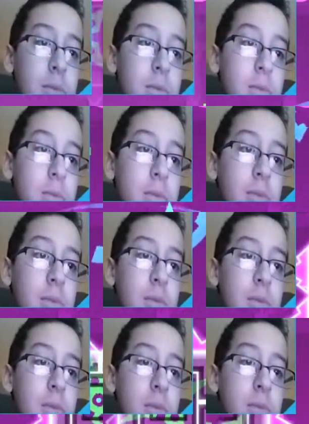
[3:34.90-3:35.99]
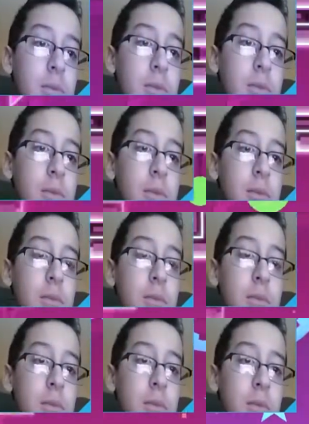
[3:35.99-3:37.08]

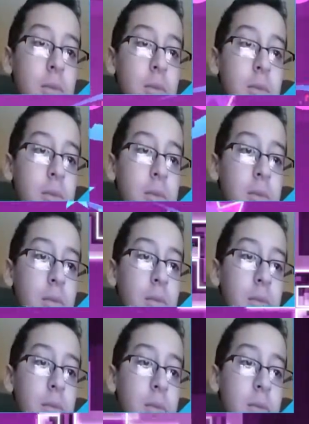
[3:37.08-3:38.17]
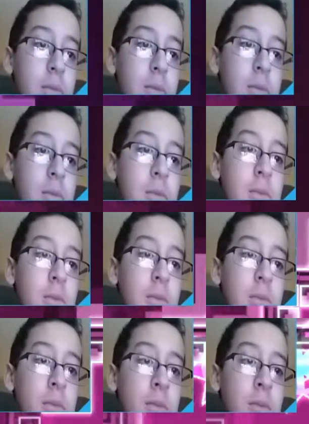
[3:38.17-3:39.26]

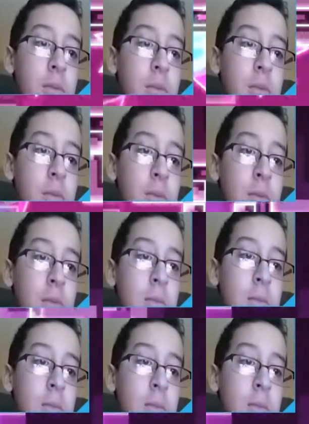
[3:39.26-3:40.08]
[no speech]